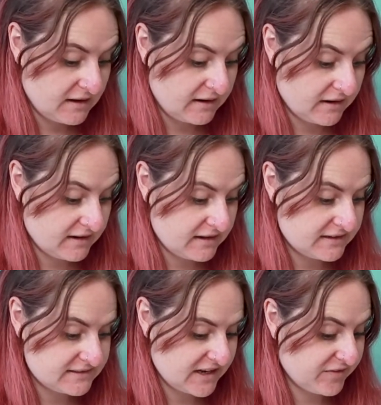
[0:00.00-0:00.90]
I'm
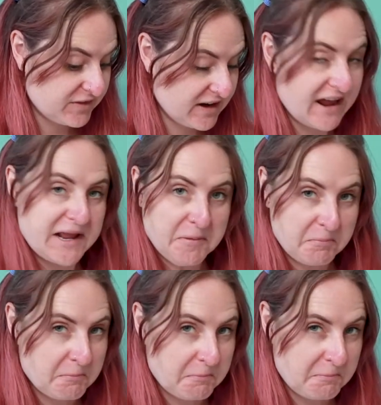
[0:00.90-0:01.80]
gonna save the
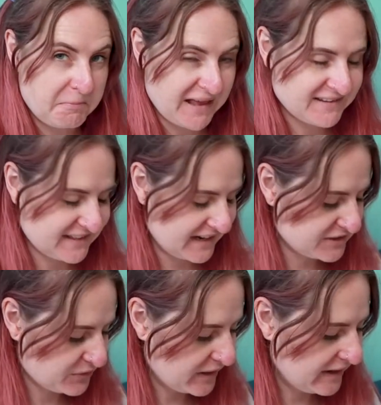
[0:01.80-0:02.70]
best
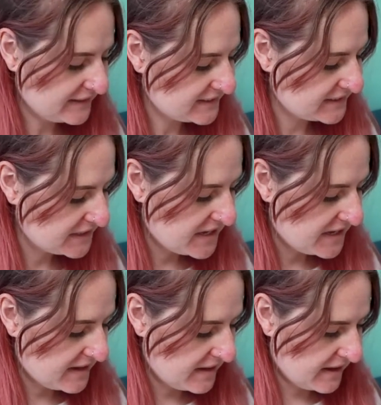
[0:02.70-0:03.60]
things for last.
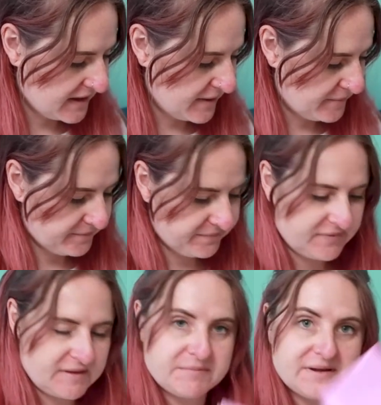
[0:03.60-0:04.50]

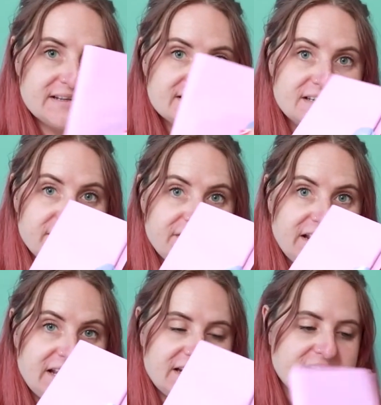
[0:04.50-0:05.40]
It's
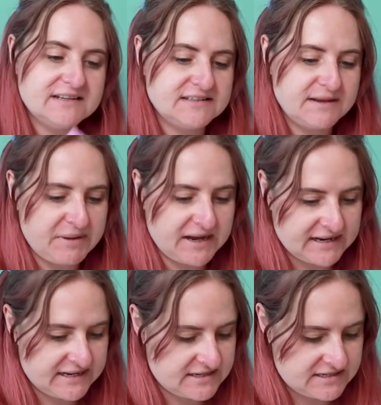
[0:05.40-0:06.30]
lovely, nicely
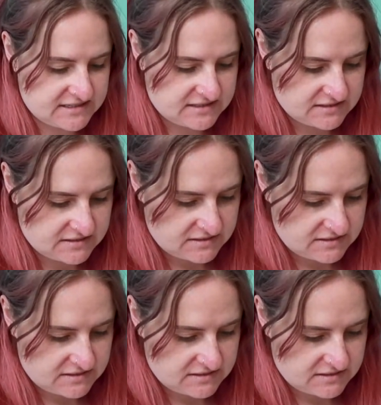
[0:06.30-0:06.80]
packaged.